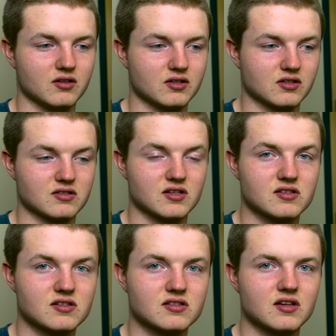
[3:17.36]

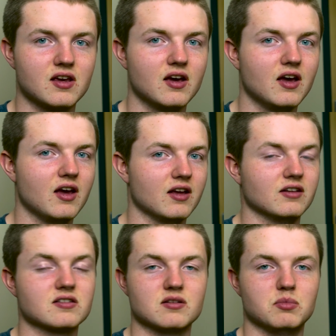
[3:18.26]
inconsistency and
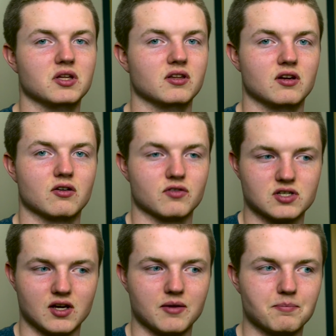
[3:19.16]
instability over
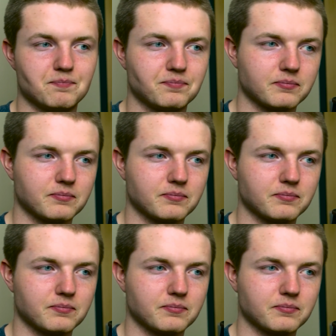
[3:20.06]
time.